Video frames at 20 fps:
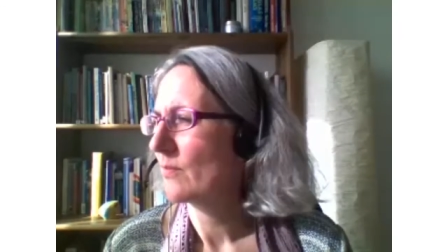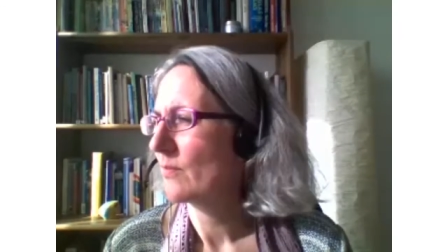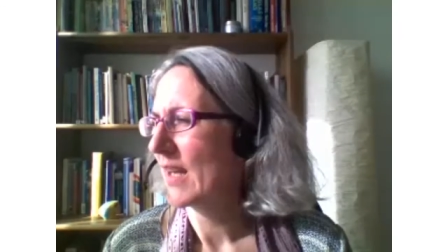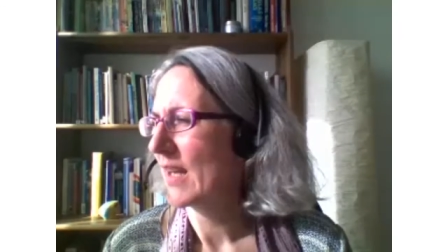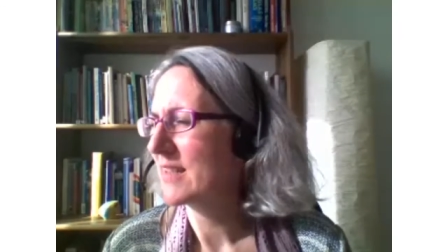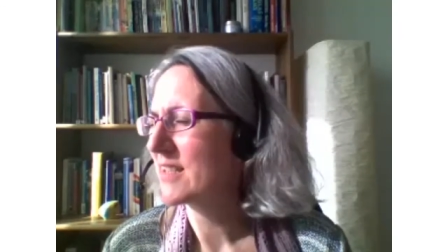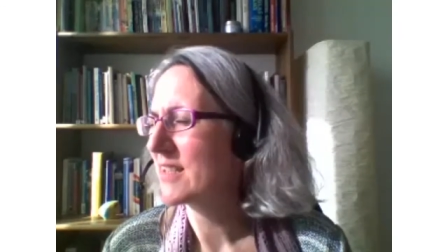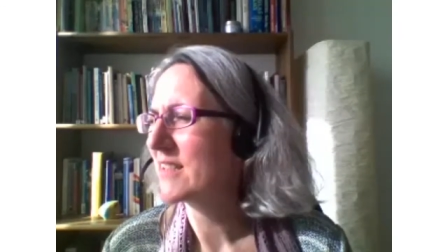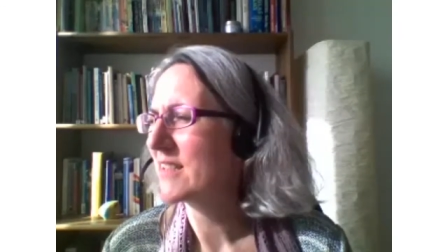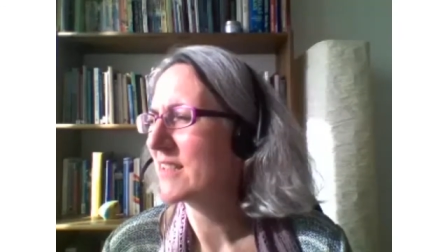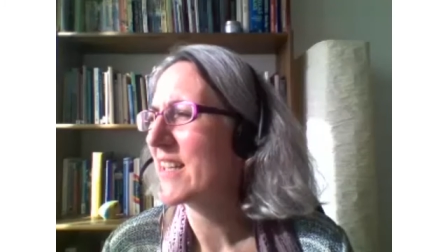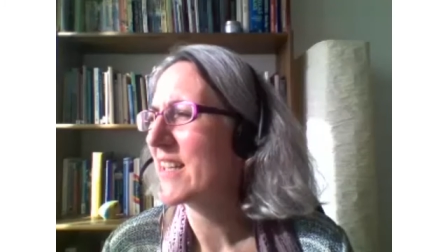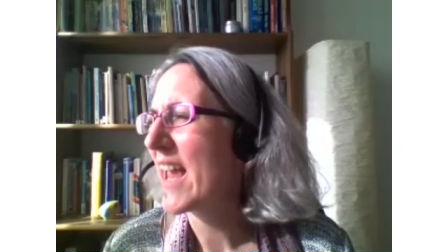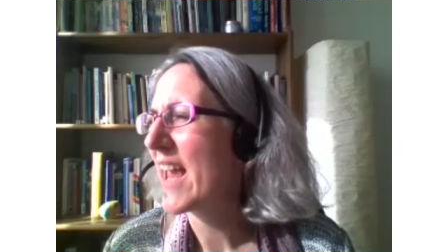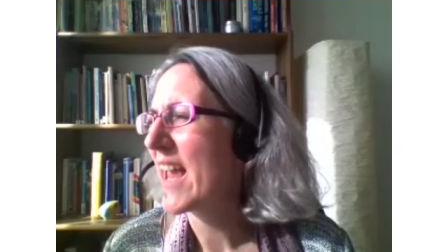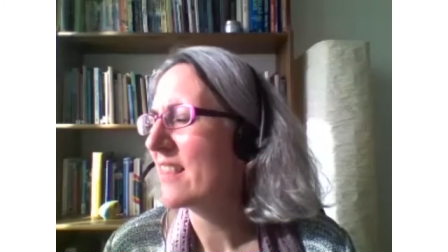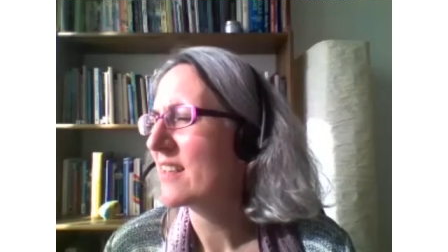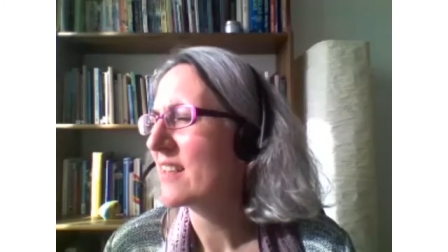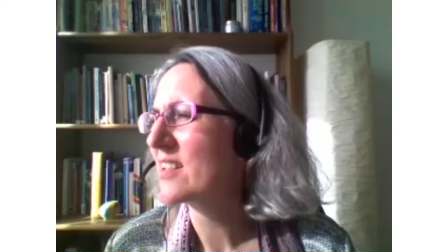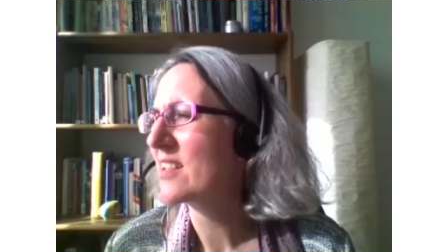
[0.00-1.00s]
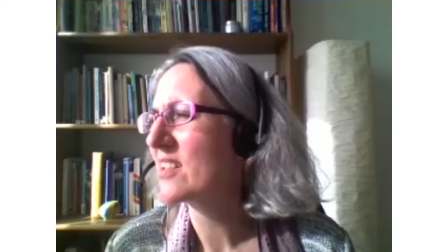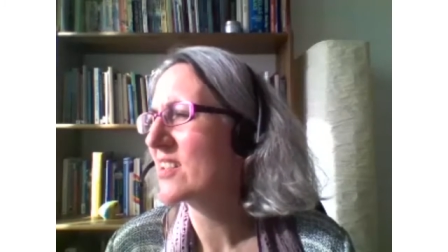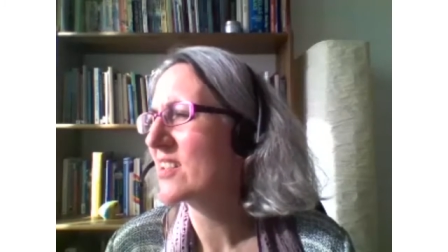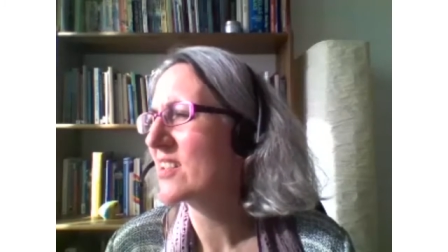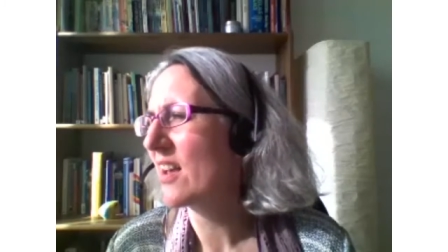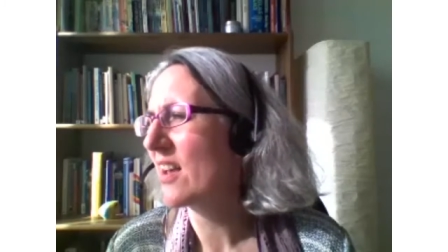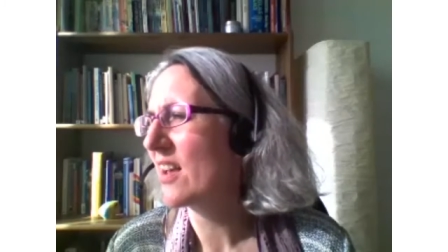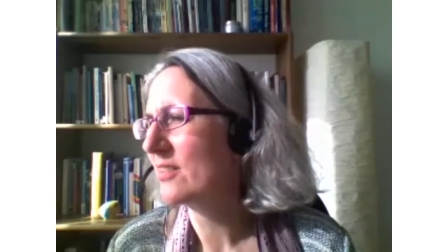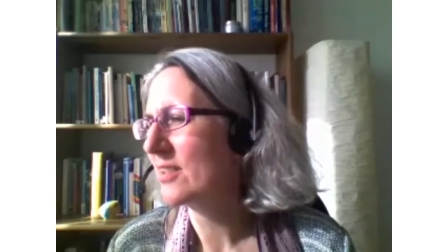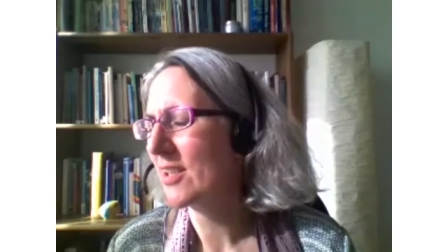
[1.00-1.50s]
And today the
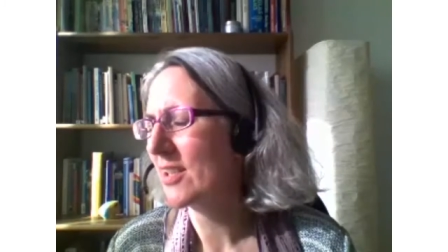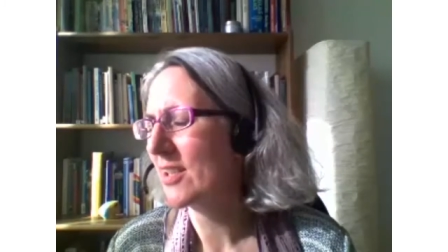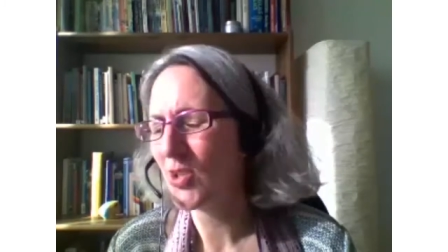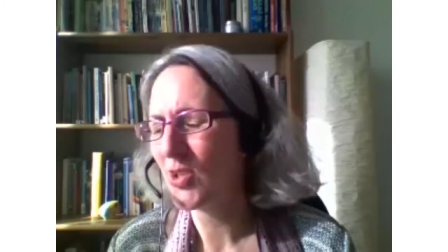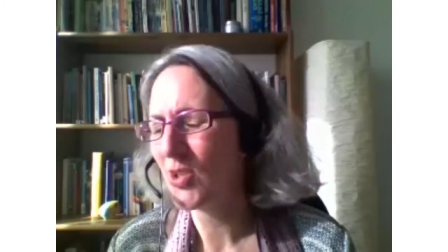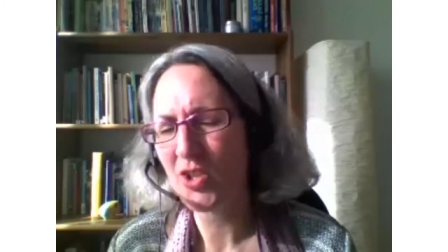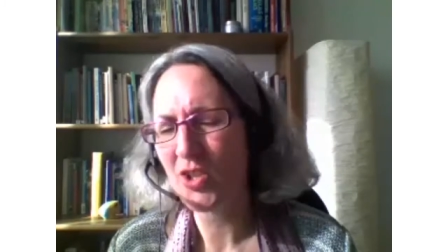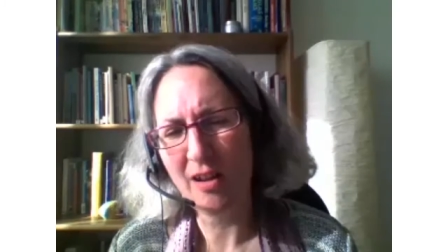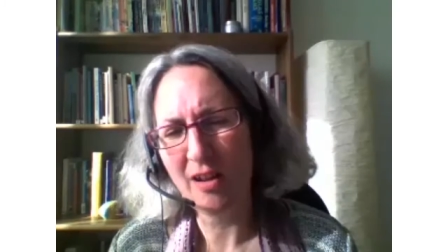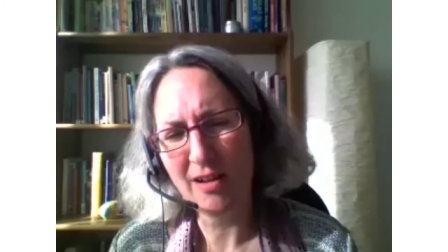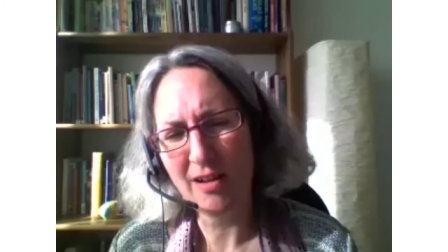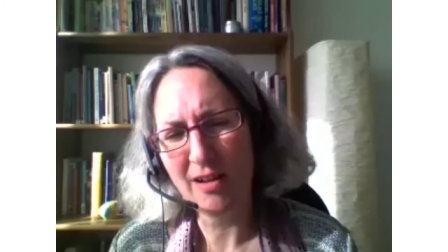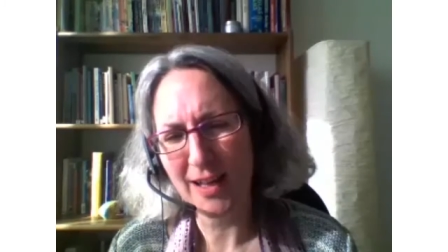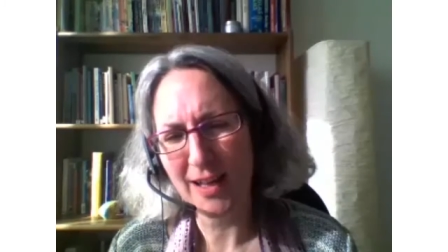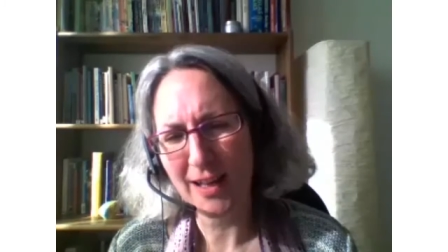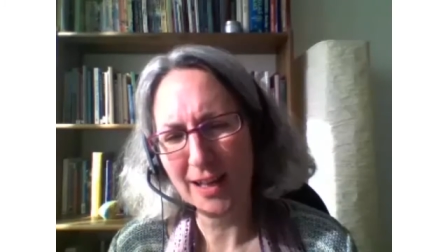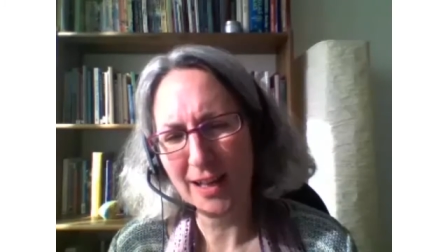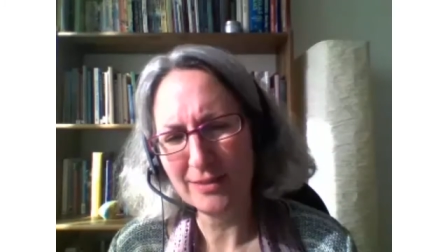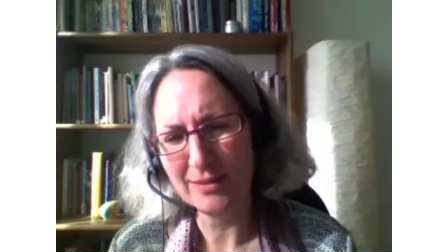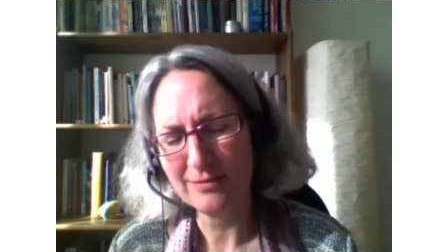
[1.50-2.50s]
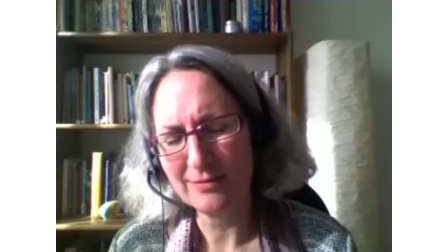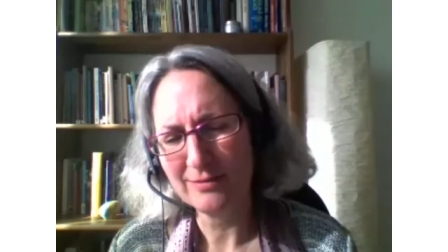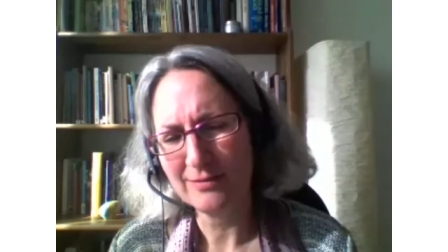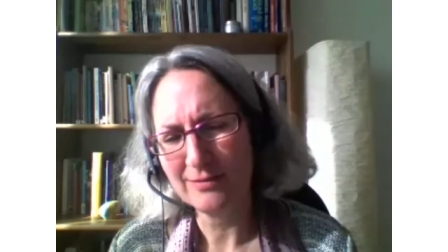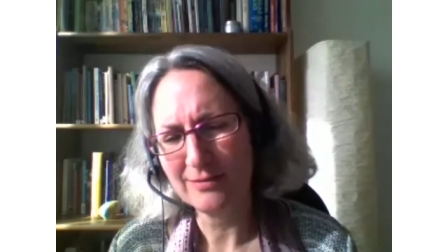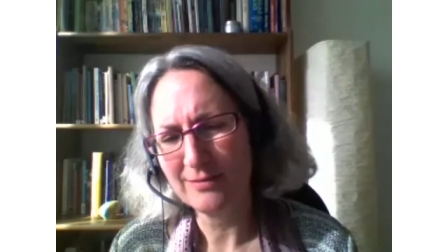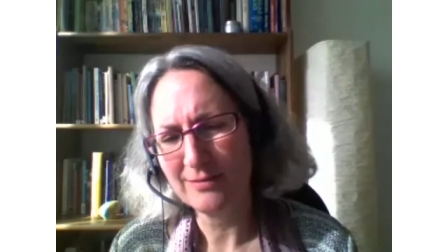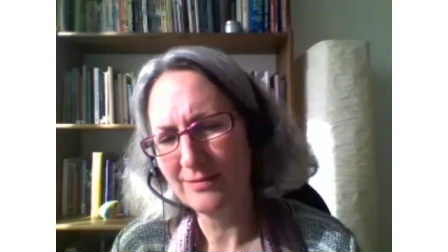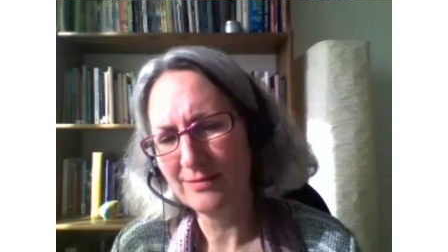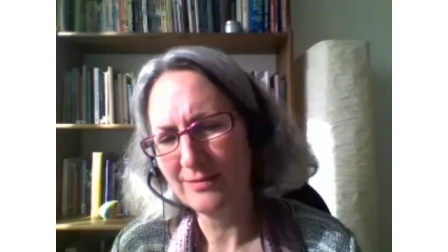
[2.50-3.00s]
sun is shining
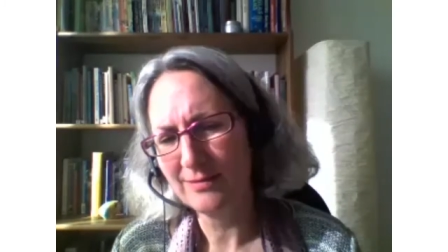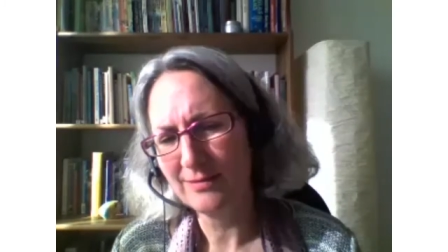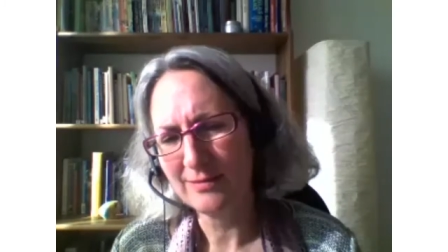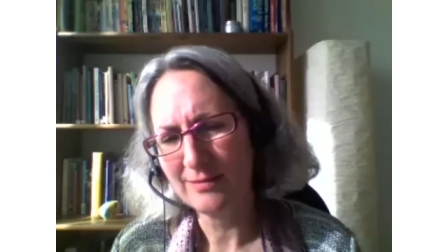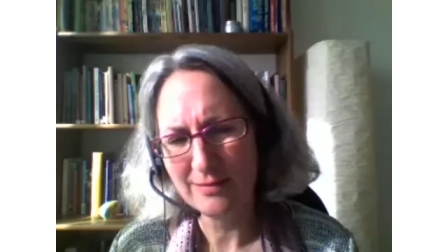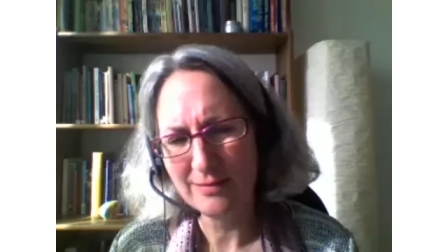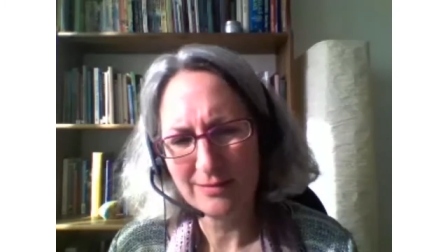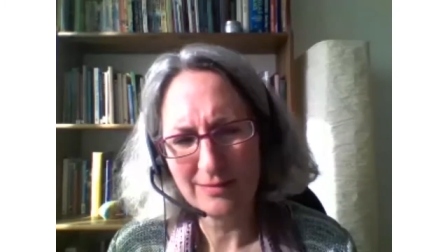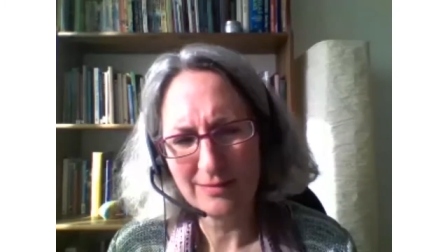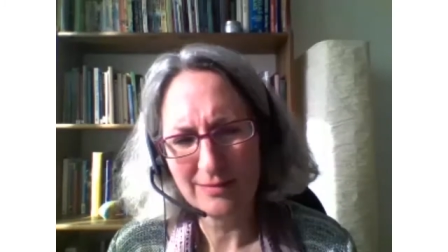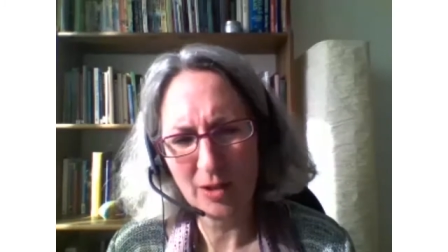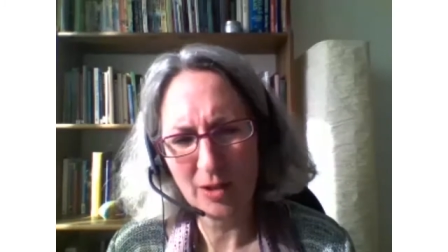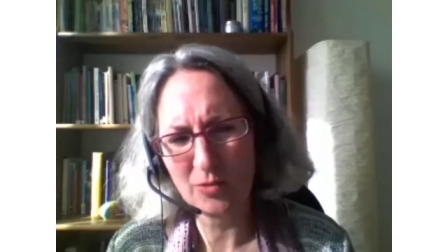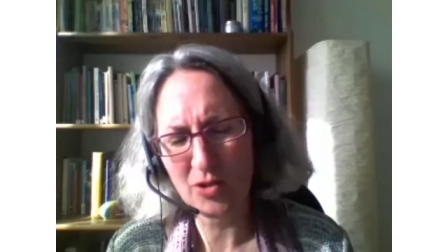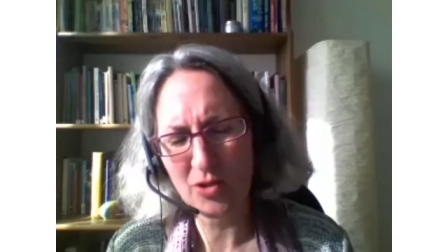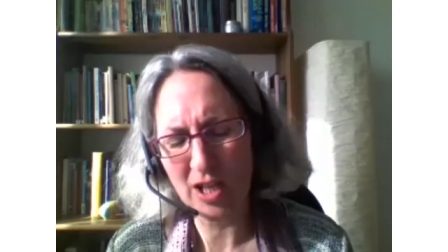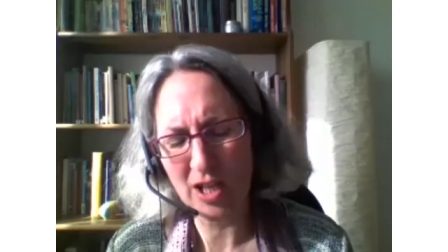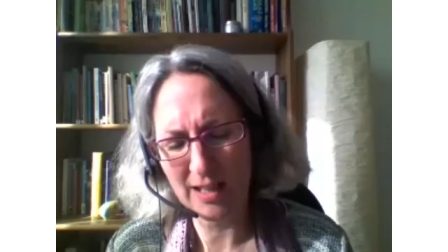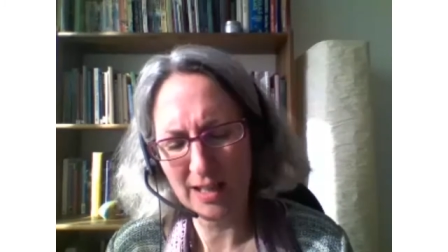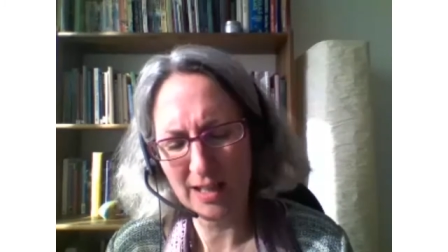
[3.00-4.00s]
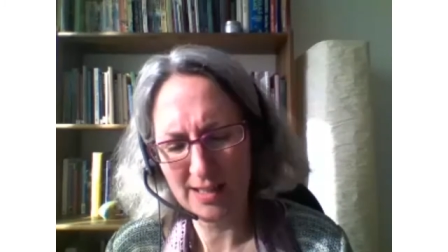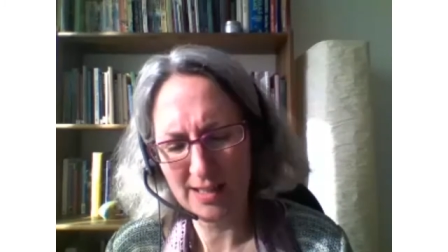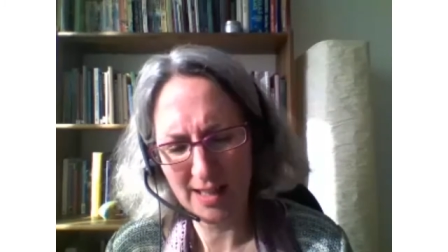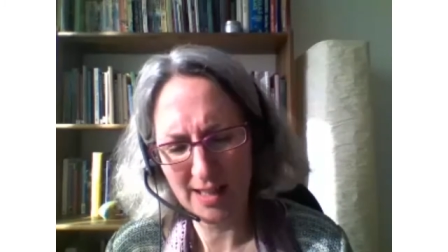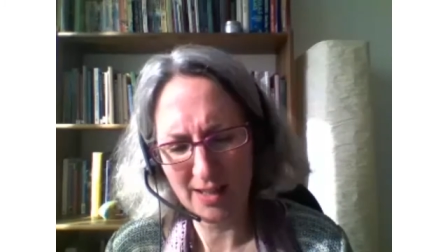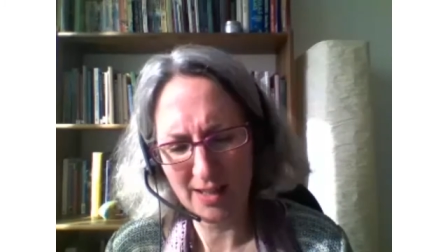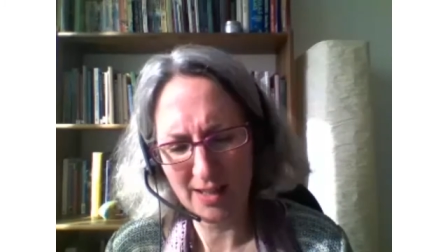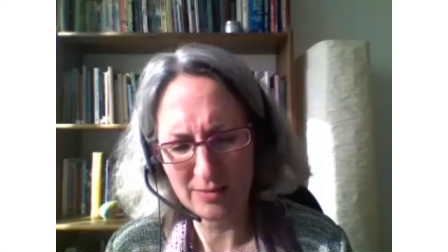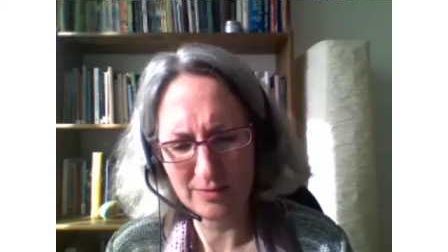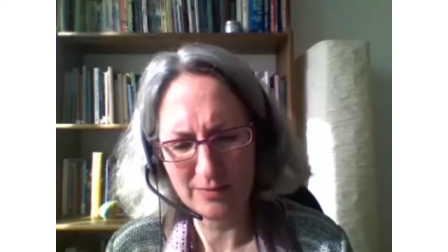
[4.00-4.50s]
on Chalice
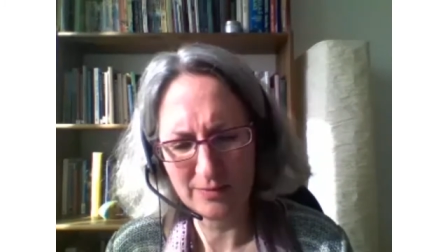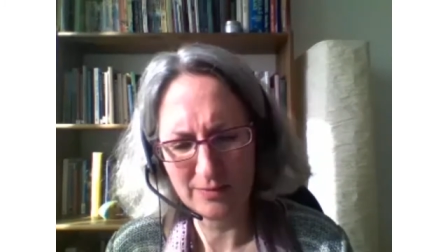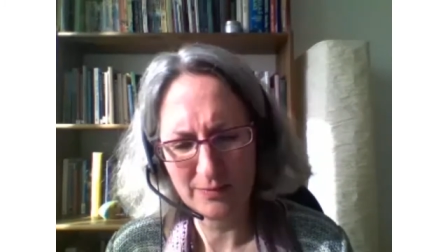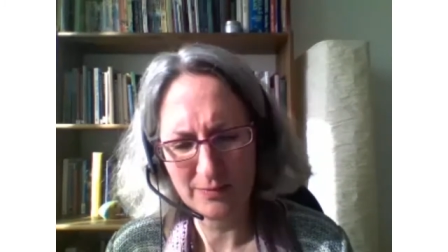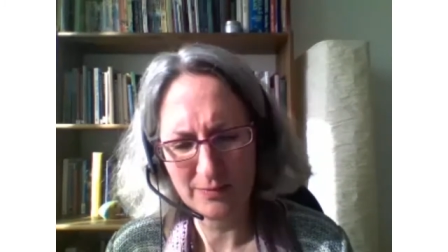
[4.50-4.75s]
Hill.